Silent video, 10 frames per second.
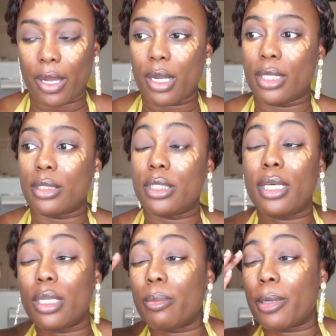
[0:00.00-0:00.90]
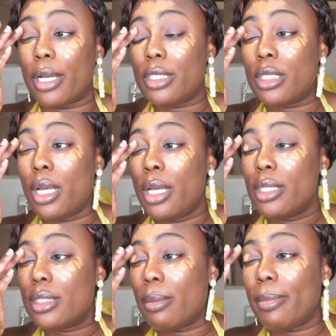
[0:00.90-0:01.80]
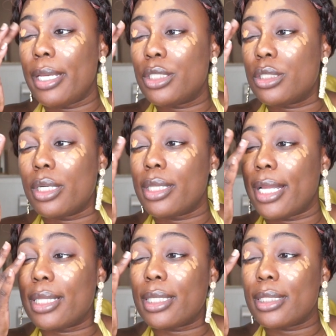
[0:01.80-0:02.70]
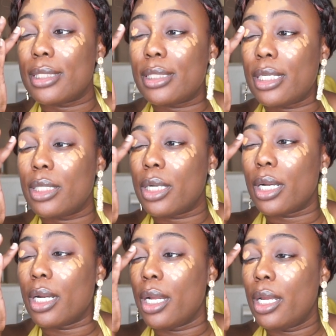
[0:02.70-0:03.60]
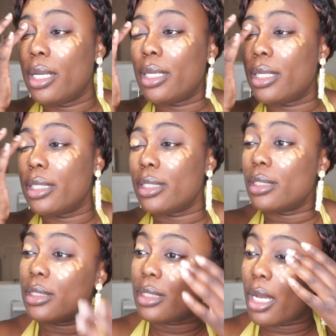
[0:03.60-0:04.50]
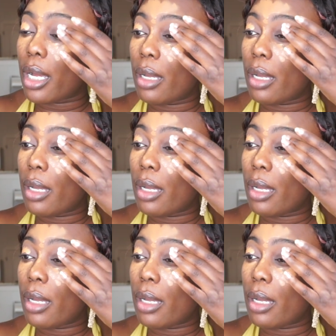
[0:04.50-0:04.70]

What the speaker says: concealer brush to make sure that the concealer is